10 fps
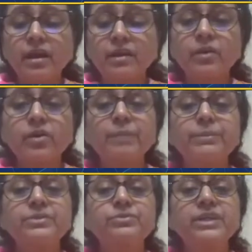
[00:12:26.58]
Now,
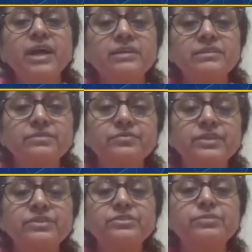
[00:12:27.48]
coming to the other
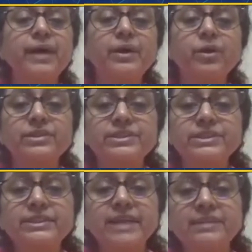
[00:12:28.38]
worst
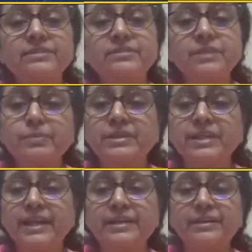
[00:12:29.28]
biology, that is triple
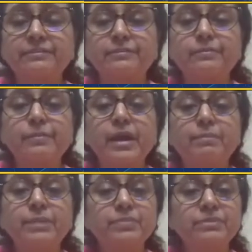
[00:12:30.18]
negative.
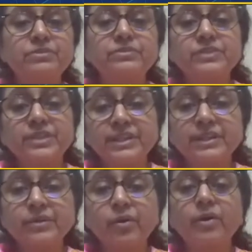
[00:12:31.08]
People were
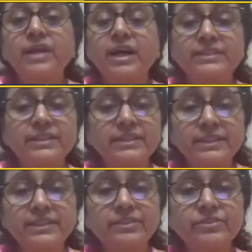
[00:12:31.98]
working on other
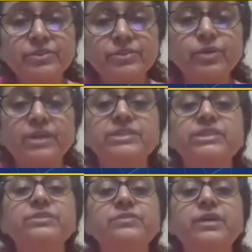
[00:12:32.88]
agents to
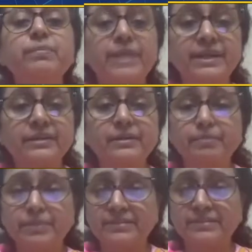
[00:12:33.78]
achieve a better
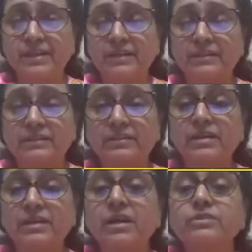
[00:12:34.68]
PCR.
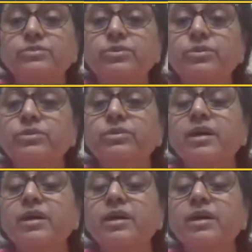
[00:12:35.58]
So,